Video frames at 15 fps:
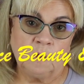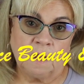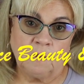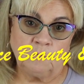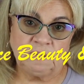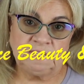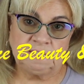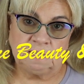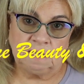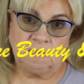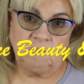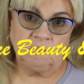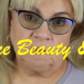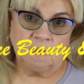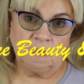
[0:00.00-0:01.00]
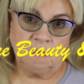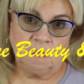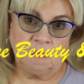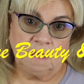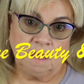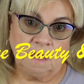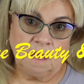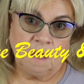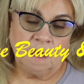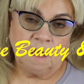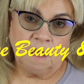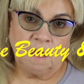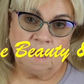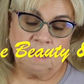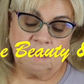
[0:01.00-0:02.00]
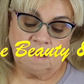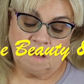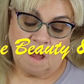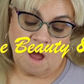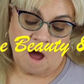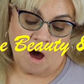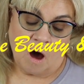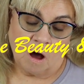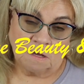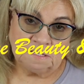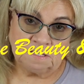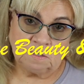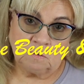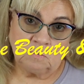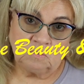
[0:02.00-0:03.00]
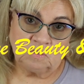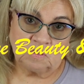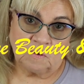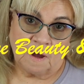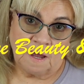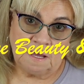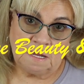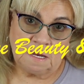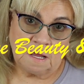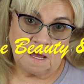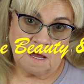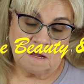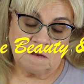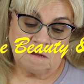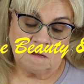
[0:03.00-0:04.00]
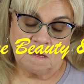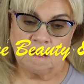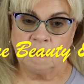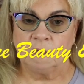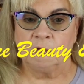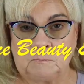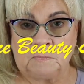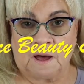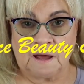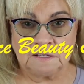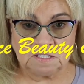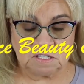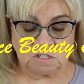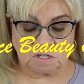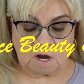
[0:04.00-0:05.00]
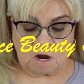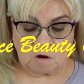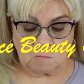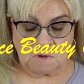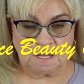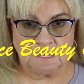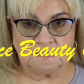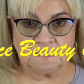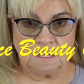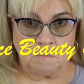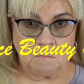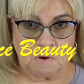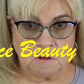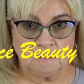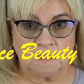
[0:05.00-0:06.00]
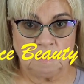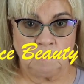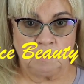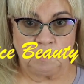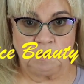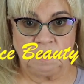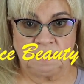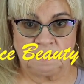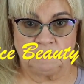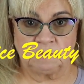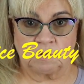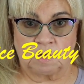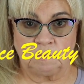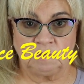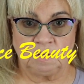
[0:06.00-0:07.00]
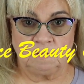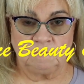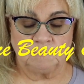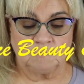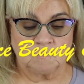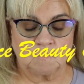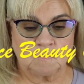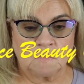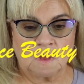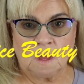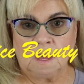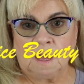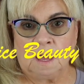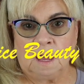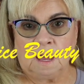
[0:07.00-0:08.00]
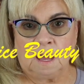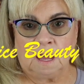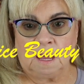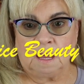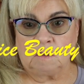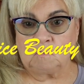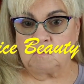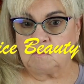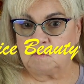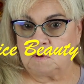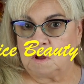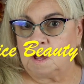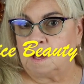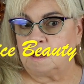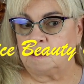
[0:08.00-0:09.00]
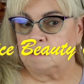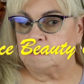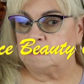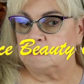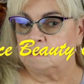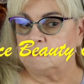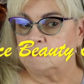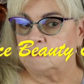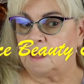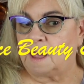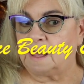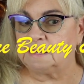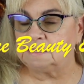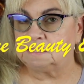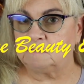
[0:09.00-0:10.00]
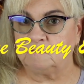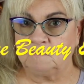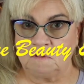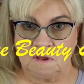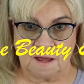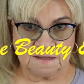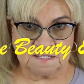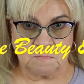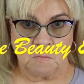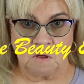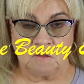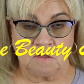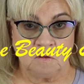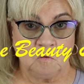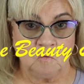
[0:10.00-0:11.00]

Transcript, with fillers: what I received and also trying it on. BoxyCharm is a monthly beauty subscription and as of next month,